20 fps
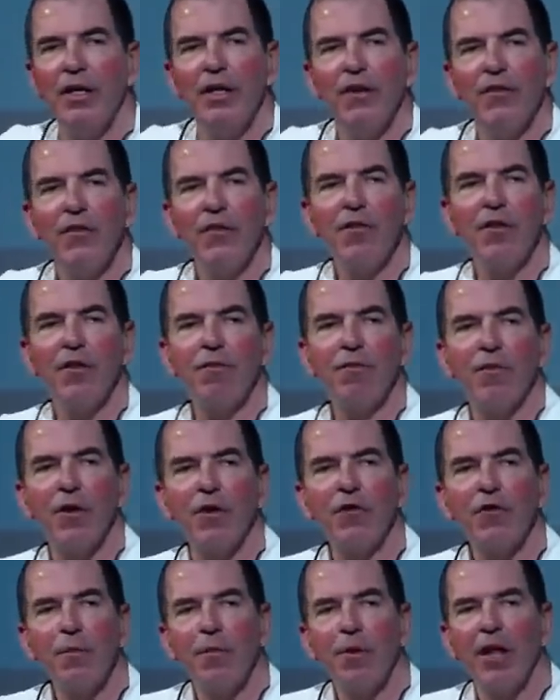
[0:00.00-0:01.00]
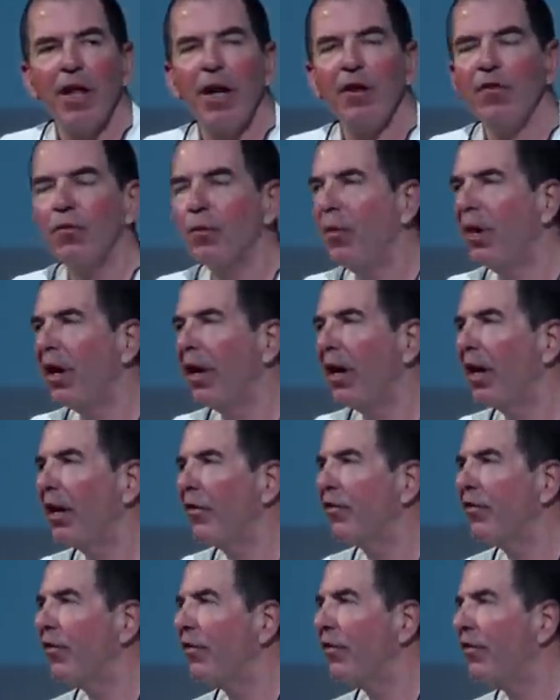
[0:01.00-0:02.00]
this is the first place
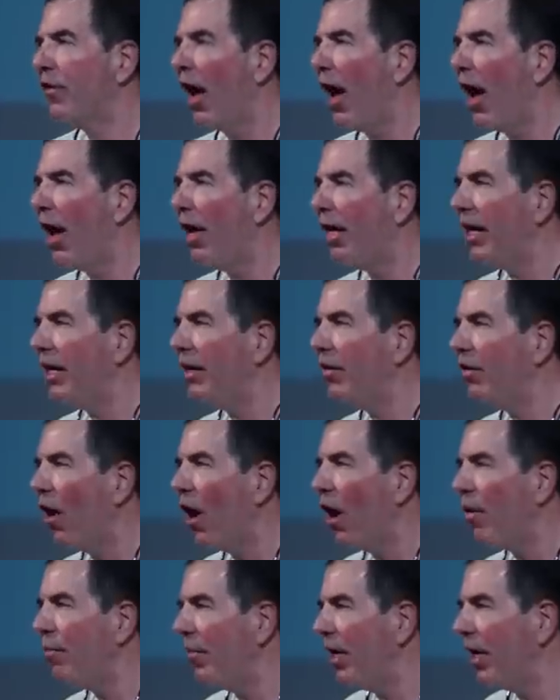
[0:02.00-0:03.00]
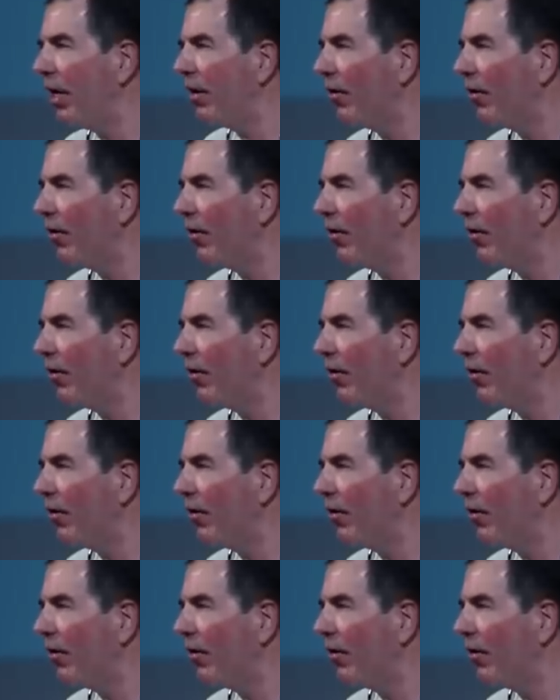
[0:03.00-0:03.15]
where society taught me